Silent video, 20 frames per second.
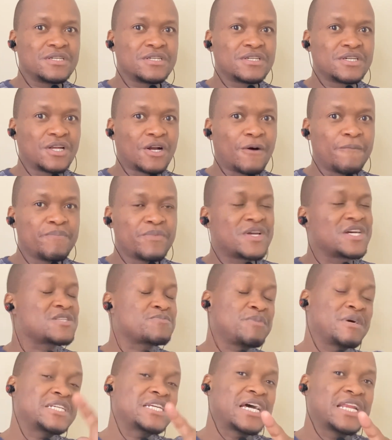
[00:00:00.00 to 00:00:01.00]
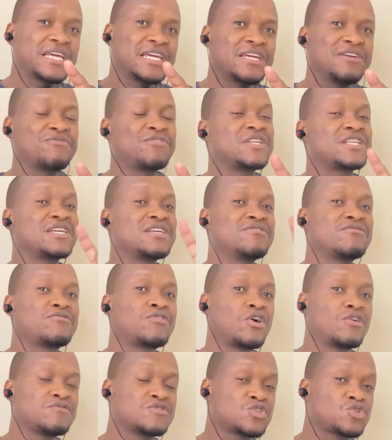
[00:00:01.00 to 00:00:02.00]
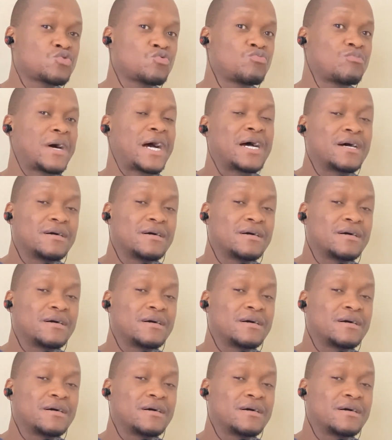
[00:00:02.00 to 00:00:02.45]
you know, especially if it involves Zuma,